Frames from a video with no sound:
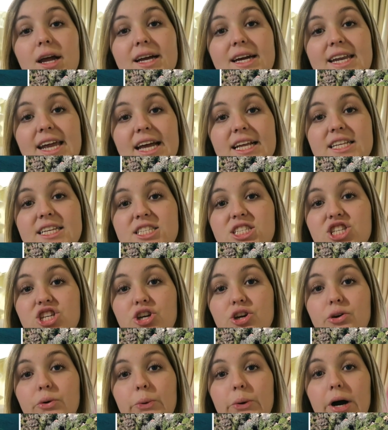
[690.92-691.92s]
connected
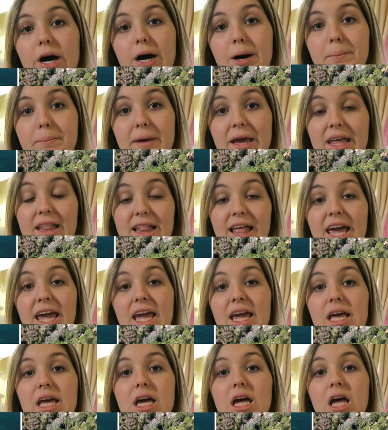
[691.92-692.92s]
to Bay
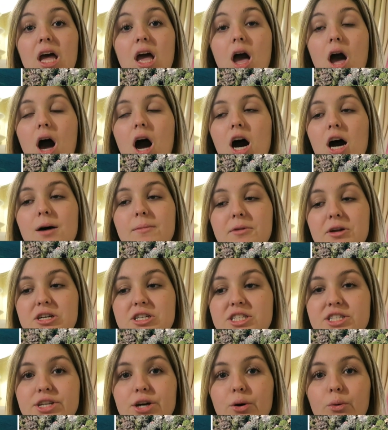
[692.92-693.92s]
Lake,
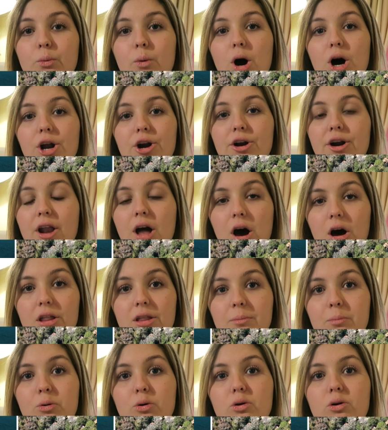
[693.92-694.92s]
there's still water in all
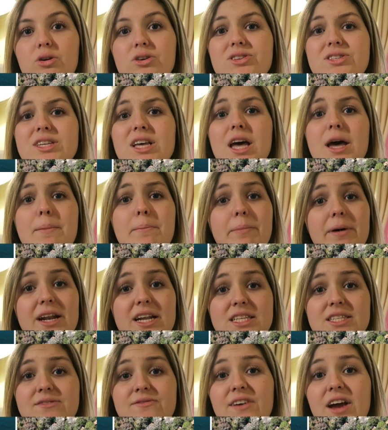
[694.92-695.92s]
the pools, but
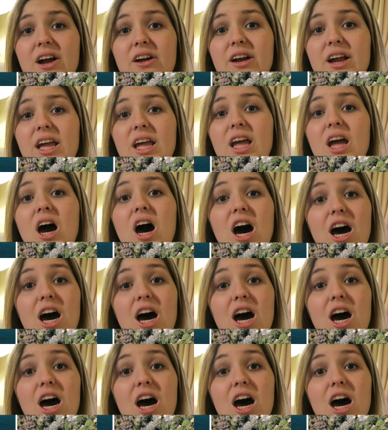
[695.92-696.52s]
it's very